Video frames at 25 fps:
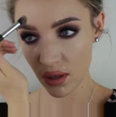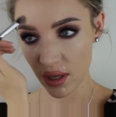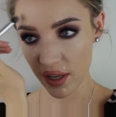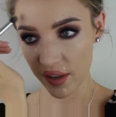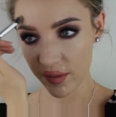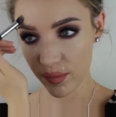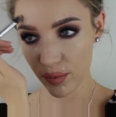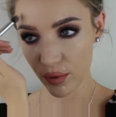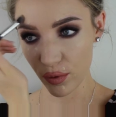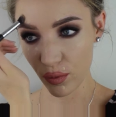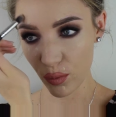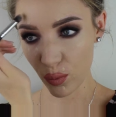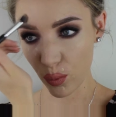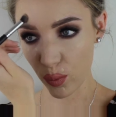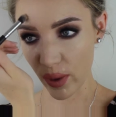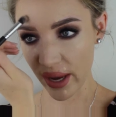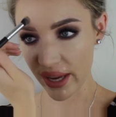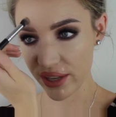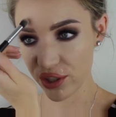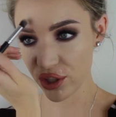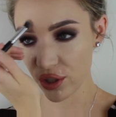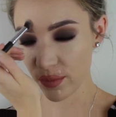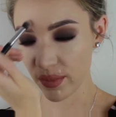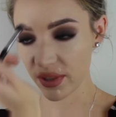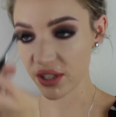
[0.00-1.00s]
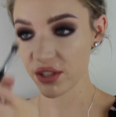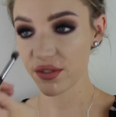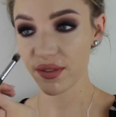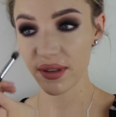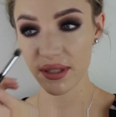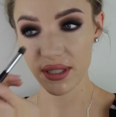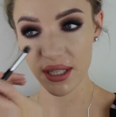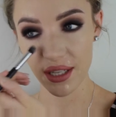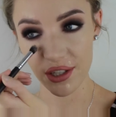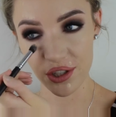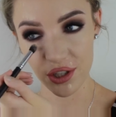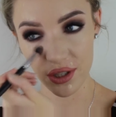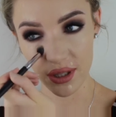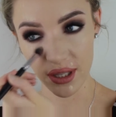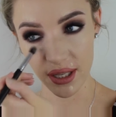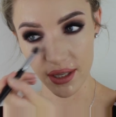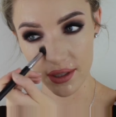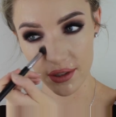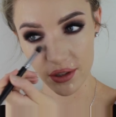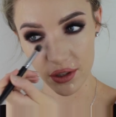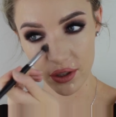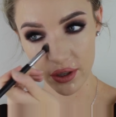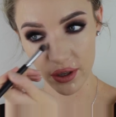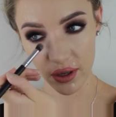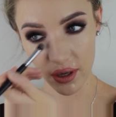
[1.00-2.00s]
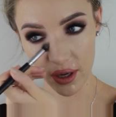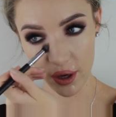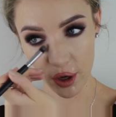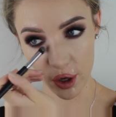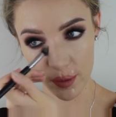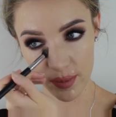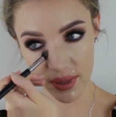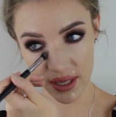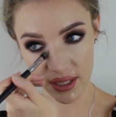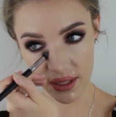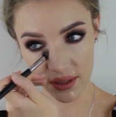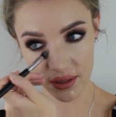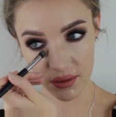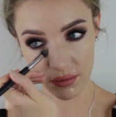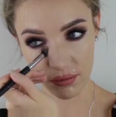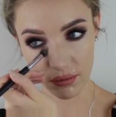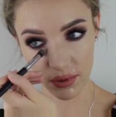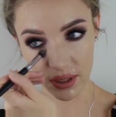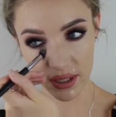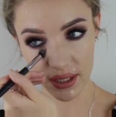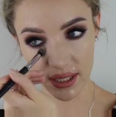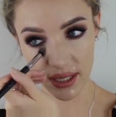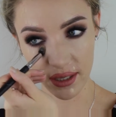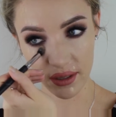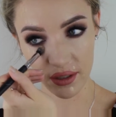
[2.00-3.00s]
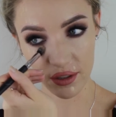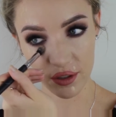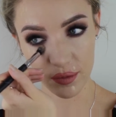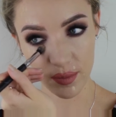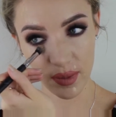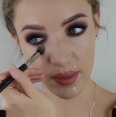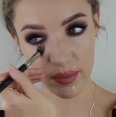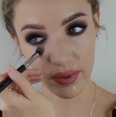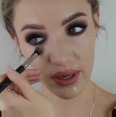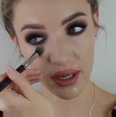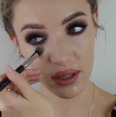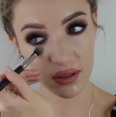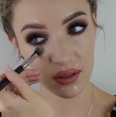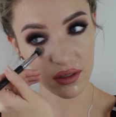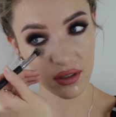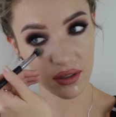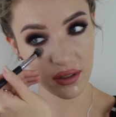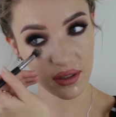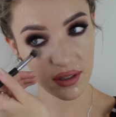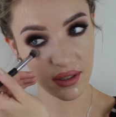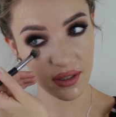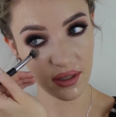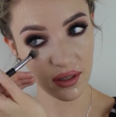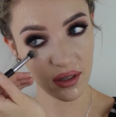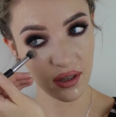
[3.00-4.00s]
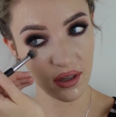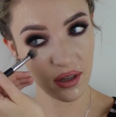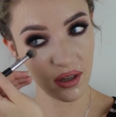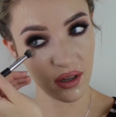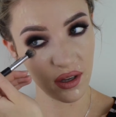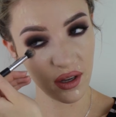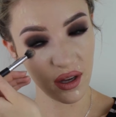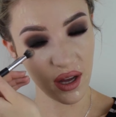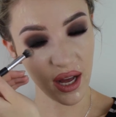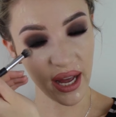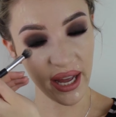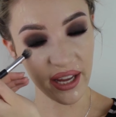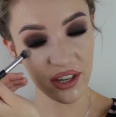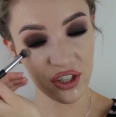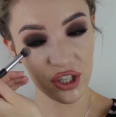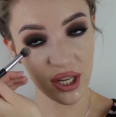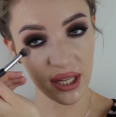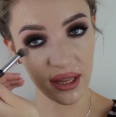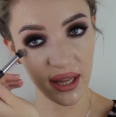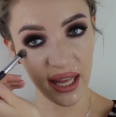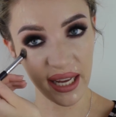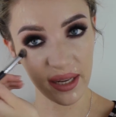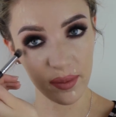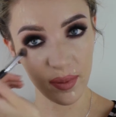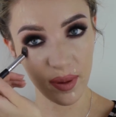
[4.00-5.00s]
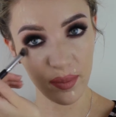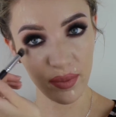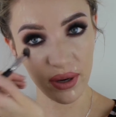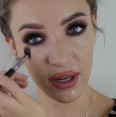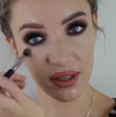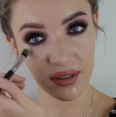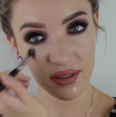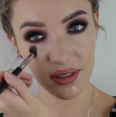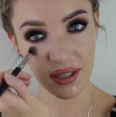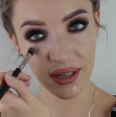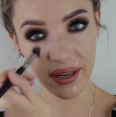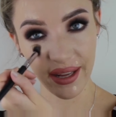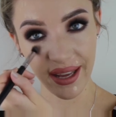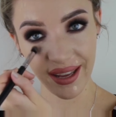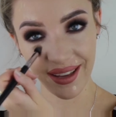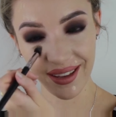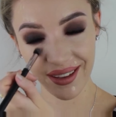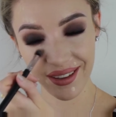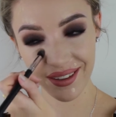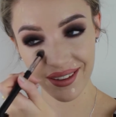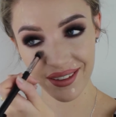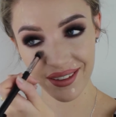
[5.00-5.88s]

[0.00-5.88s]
I put way too much foundation there, so I hope that doesn't run down into my brows because I actually like my brows today.